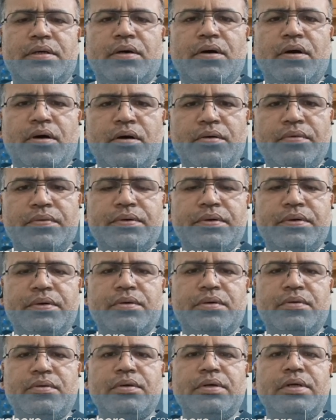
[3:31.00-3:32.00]
of
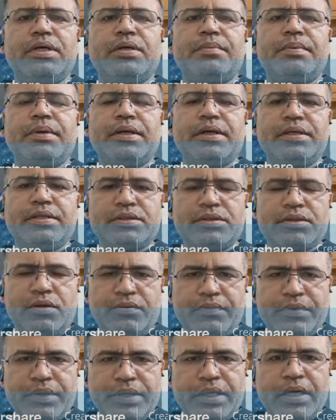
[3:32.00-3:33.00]
independence
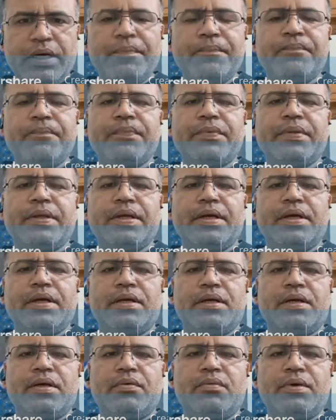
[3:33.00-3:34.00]
of India.
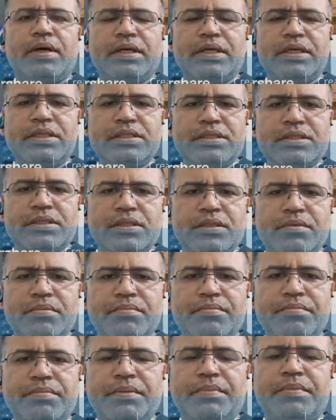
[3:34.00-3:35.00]
One is
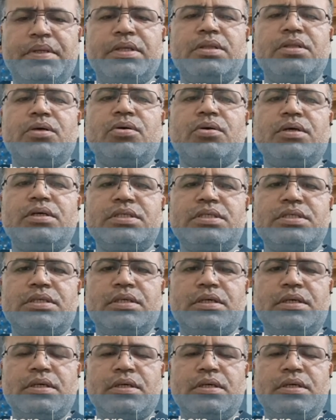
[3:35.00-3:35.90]
15th August,